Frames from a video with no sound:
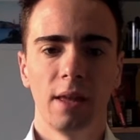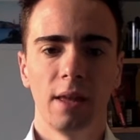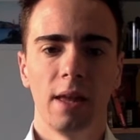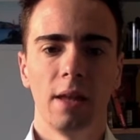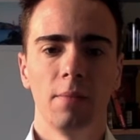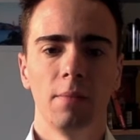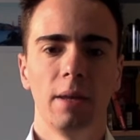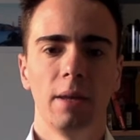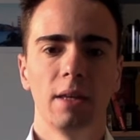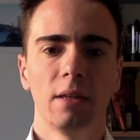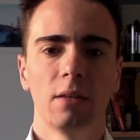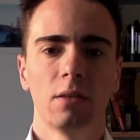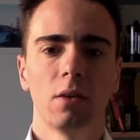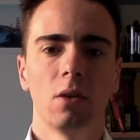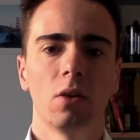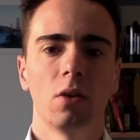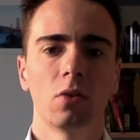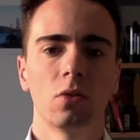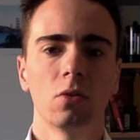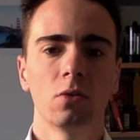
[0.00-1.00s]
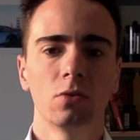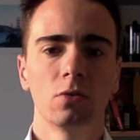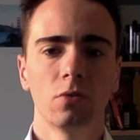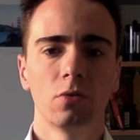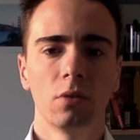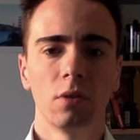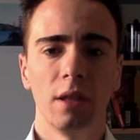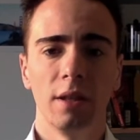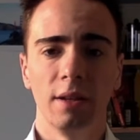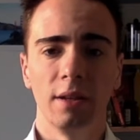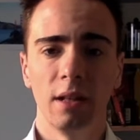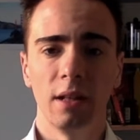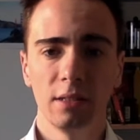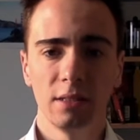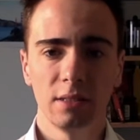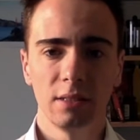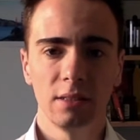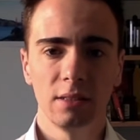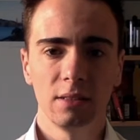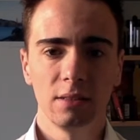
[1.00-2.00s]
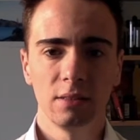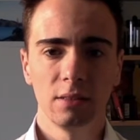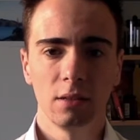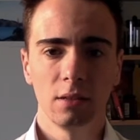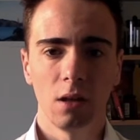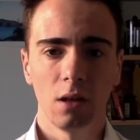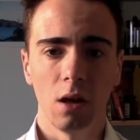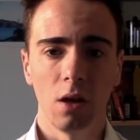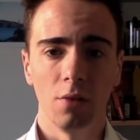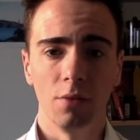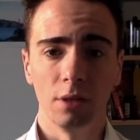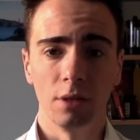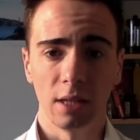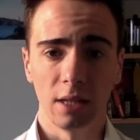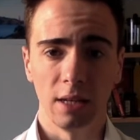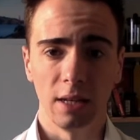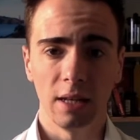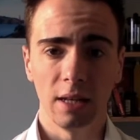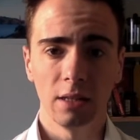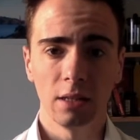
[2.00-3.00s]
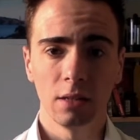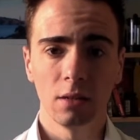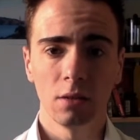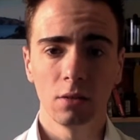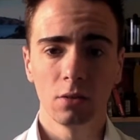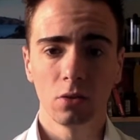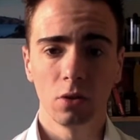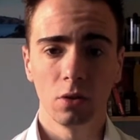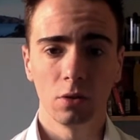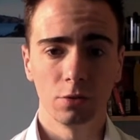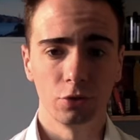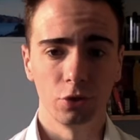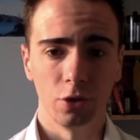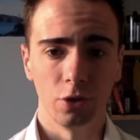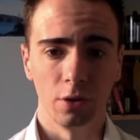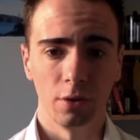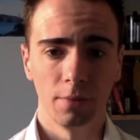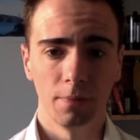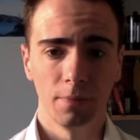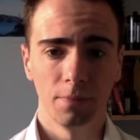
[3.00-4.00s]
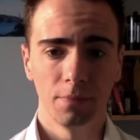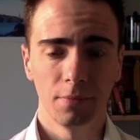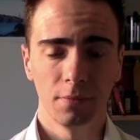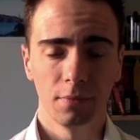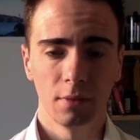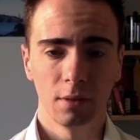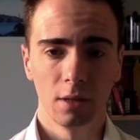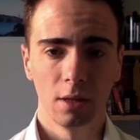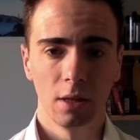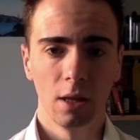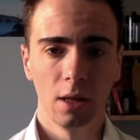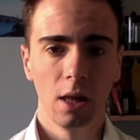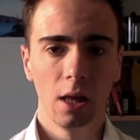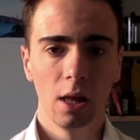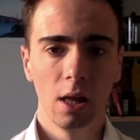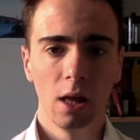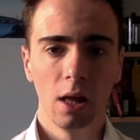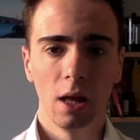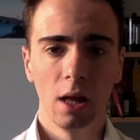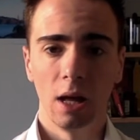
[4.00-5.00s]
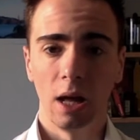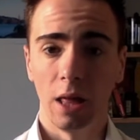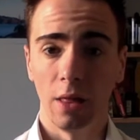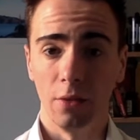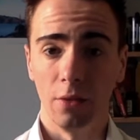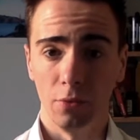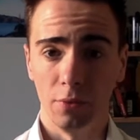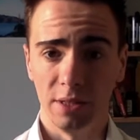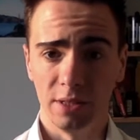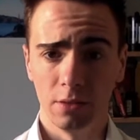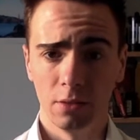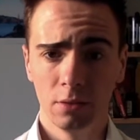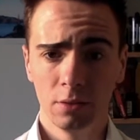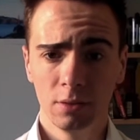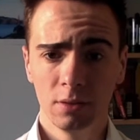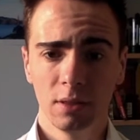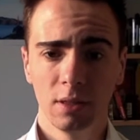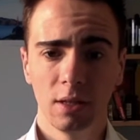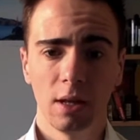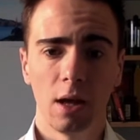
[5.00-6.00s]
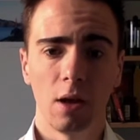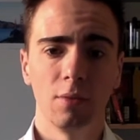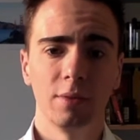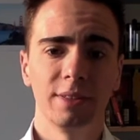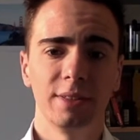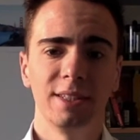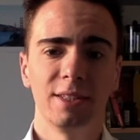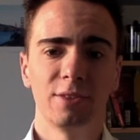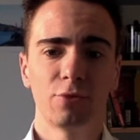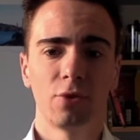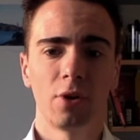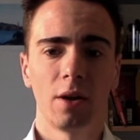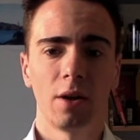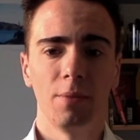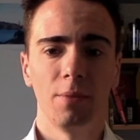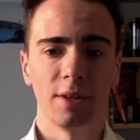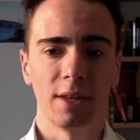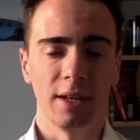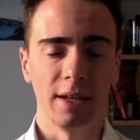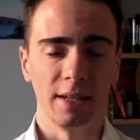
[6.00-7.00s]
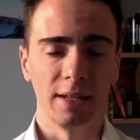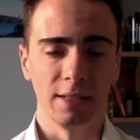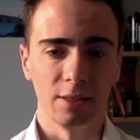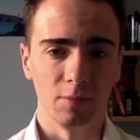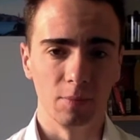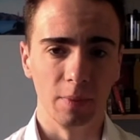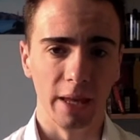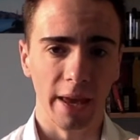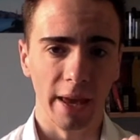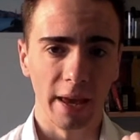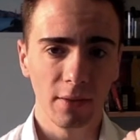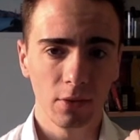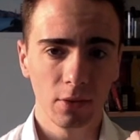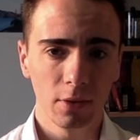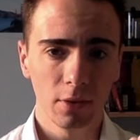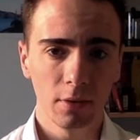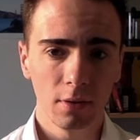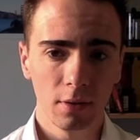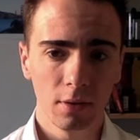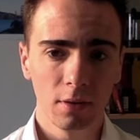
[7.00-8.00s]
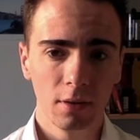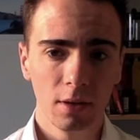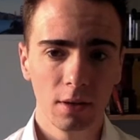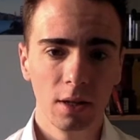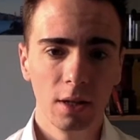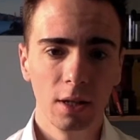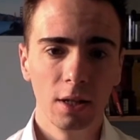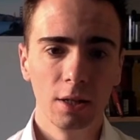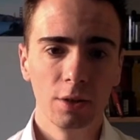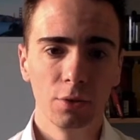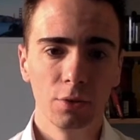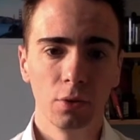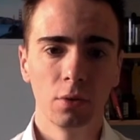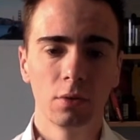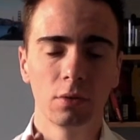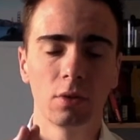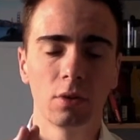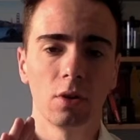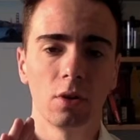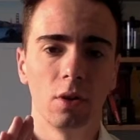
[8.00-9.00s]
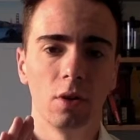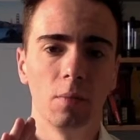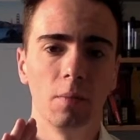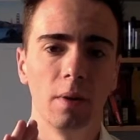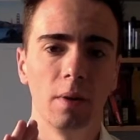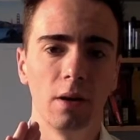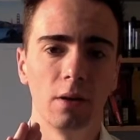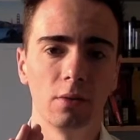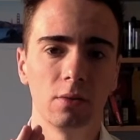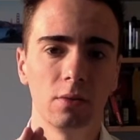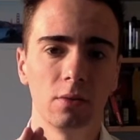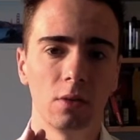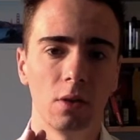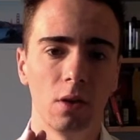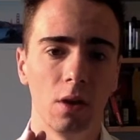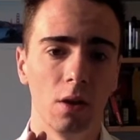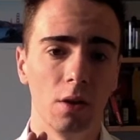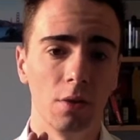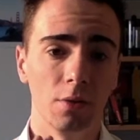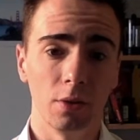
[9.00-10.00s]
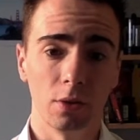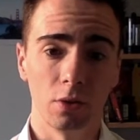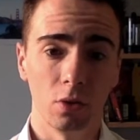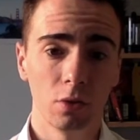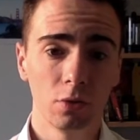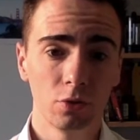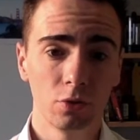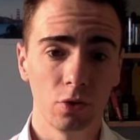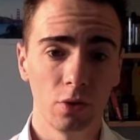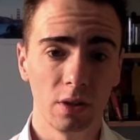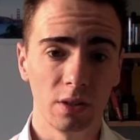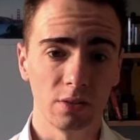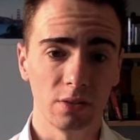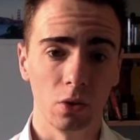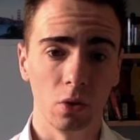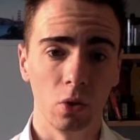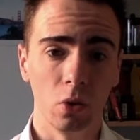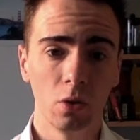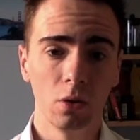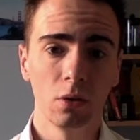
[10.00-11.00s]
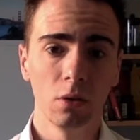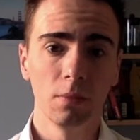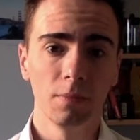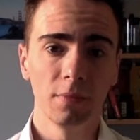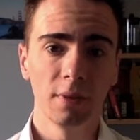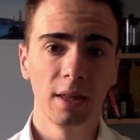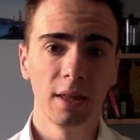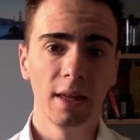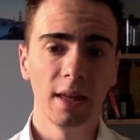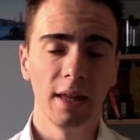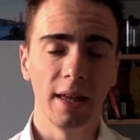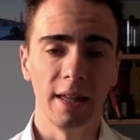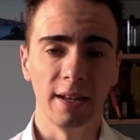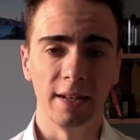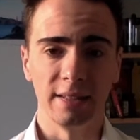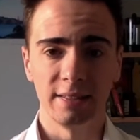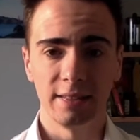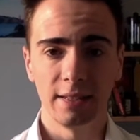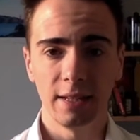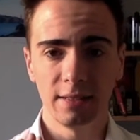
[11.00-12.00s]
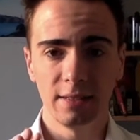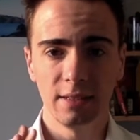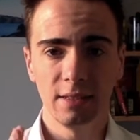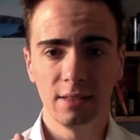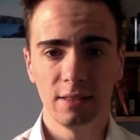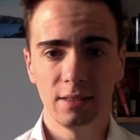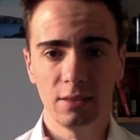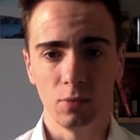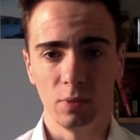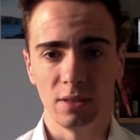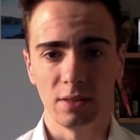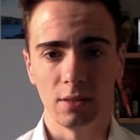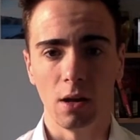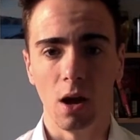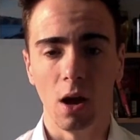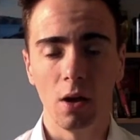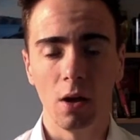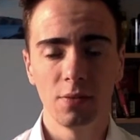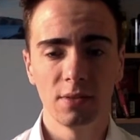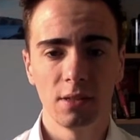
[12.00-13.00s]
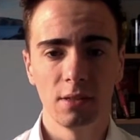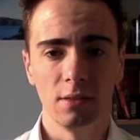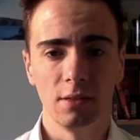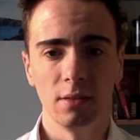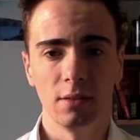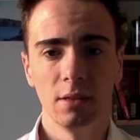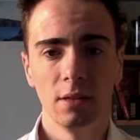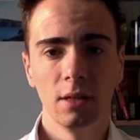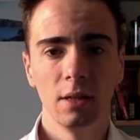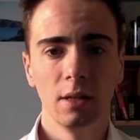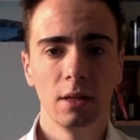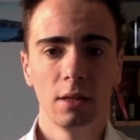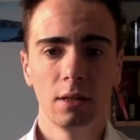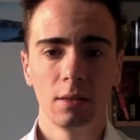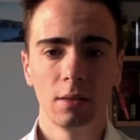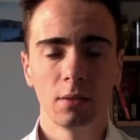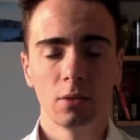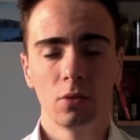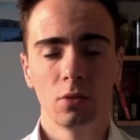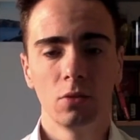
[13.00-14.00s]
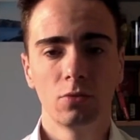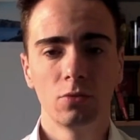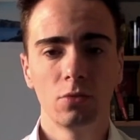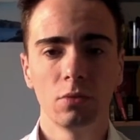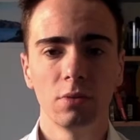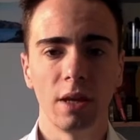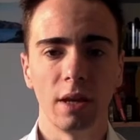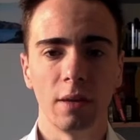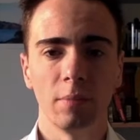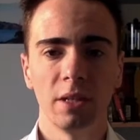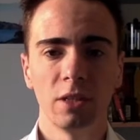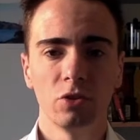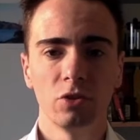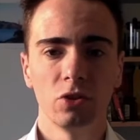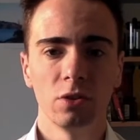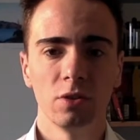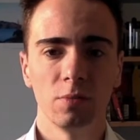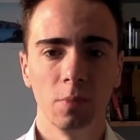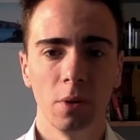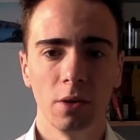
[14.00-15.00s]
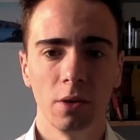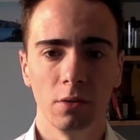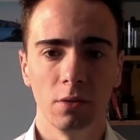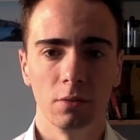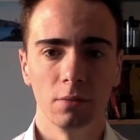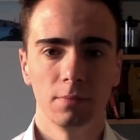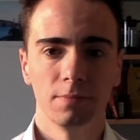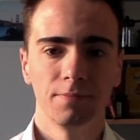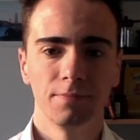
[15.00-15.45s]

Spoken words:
and make a cultural analysis of the Canadian culture. As a result, I will describe the Canadians' behavior, talk about the culture as a whole, and assess it with Hofstede cultural dimensions model.